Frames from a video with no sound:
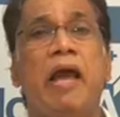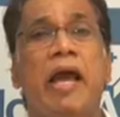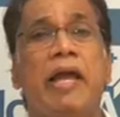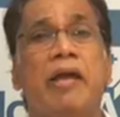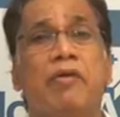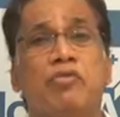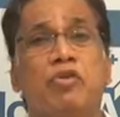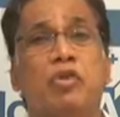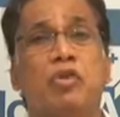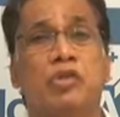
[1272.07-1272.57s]

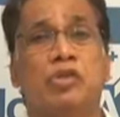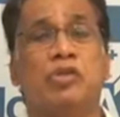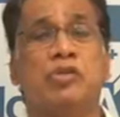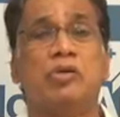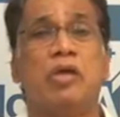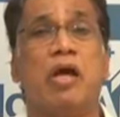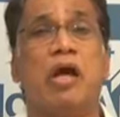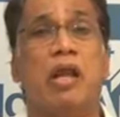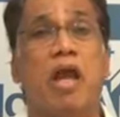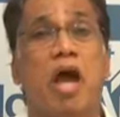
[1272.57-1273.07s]
And of
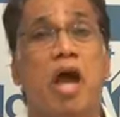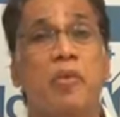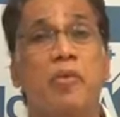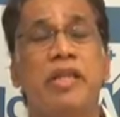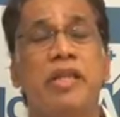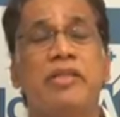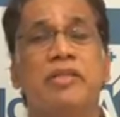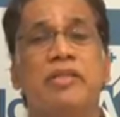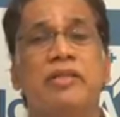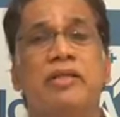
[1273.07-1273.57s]
course, along
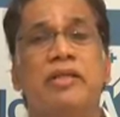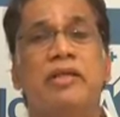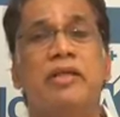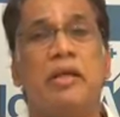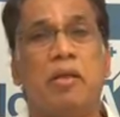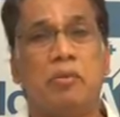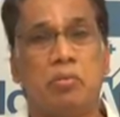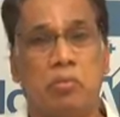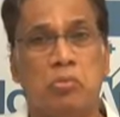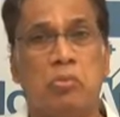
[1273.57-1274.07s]
with
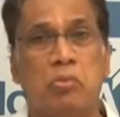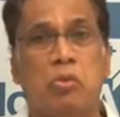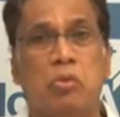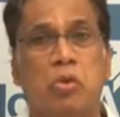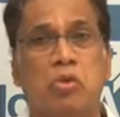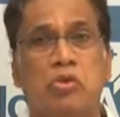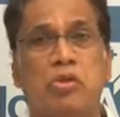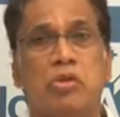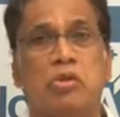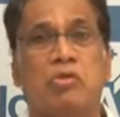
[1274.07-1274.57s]
a
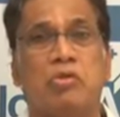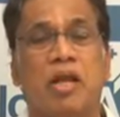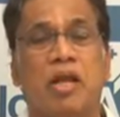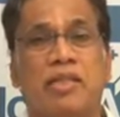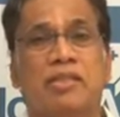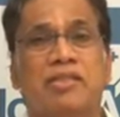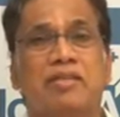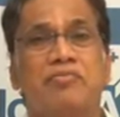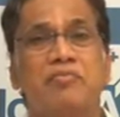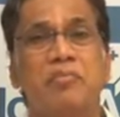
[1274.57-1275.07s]
good
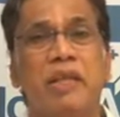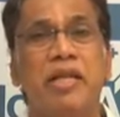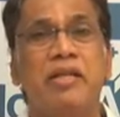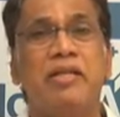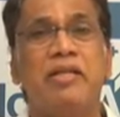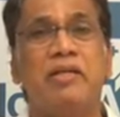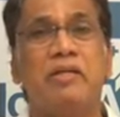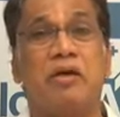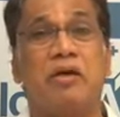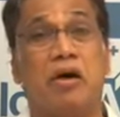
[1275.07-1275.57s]
glass of
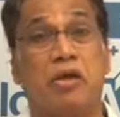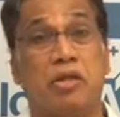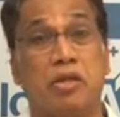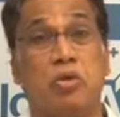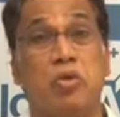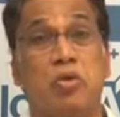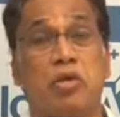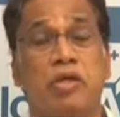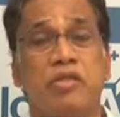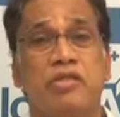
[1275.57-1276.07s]
milk or
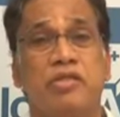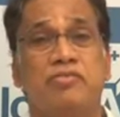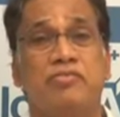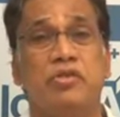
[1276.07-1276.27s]
yogurt,